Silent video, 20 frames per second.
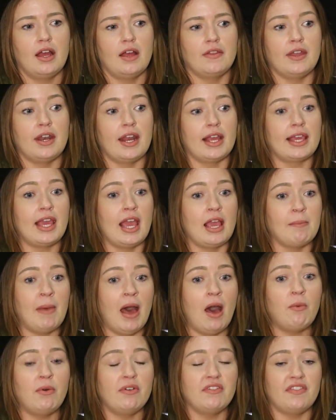and then I came
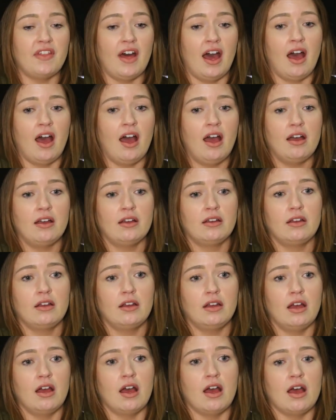out of that
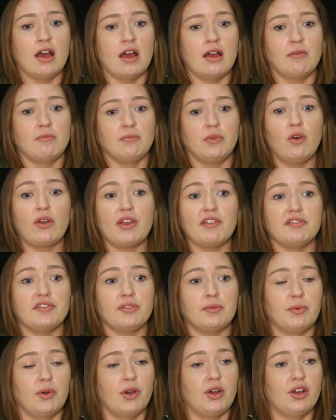um, looking
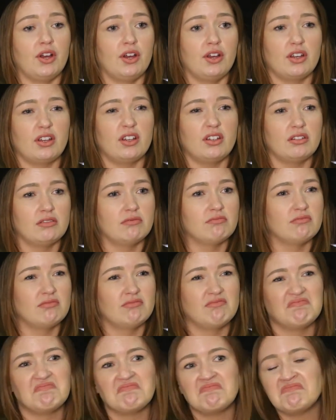for work.
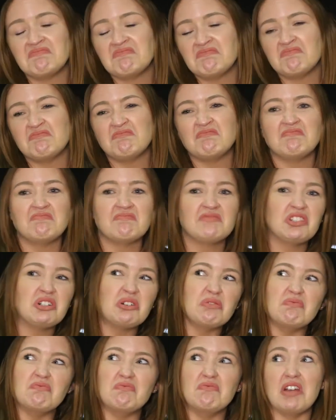
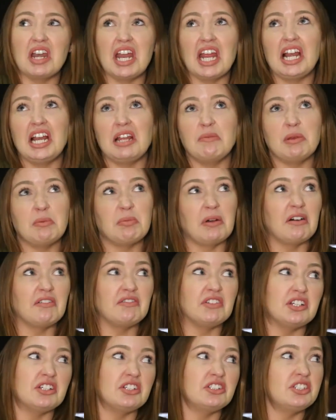Couldn't really be
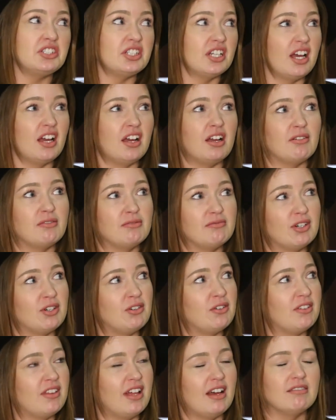bothered, you know,
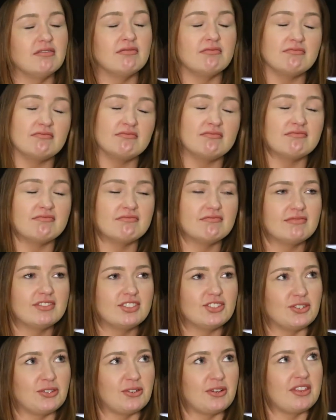all that mm,
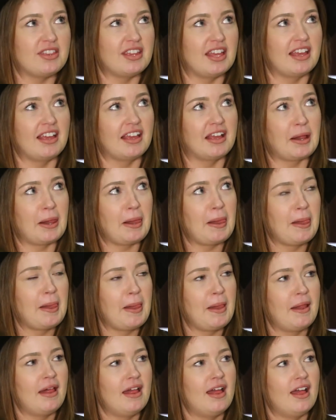sort of thing.
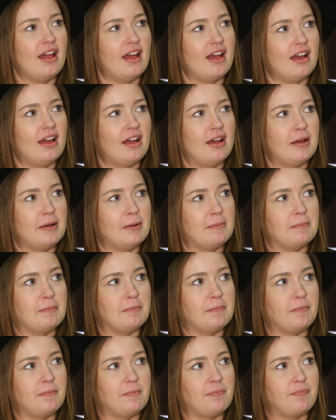
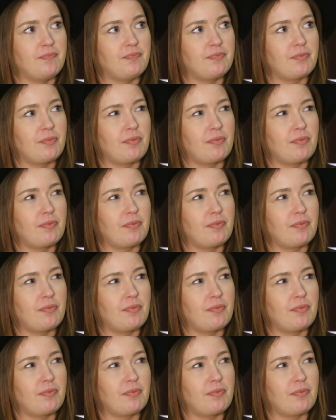Um,